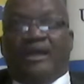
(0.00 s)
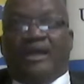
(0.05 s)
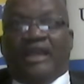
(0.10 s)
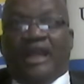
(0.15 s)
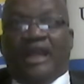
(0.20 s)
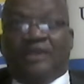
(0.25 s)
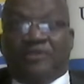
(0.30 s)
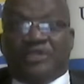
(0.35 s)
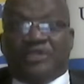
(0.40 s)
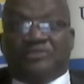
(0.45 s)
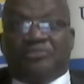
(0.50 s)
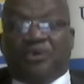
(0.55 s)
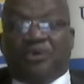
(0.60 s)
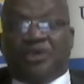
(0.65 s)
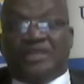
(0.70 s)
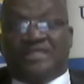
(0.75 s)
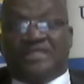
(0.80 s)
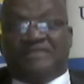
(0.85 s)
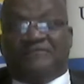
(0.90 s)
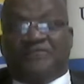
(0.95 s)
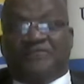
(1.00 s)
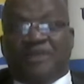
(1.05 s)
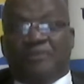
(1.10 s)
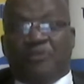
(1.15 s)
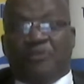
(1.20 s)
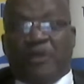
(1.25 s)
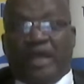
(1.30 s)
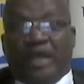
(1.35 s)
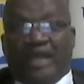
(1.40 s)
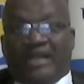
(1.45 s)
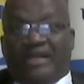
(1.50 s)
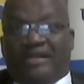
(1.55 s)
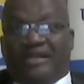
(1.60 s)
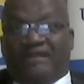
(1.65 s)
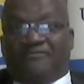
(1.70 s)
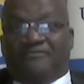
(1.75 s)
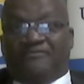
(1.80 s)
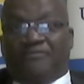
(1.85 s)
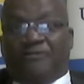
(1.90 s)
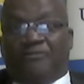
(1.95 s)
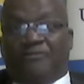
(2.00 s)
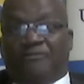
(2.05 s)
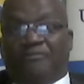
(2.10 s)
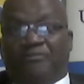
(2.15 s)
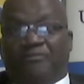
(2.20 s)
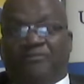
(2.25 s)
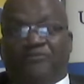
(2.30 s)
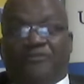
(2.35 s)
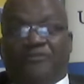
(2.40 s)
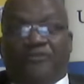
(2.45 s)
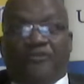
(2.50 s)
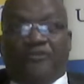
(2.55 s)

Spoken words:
language policy framework for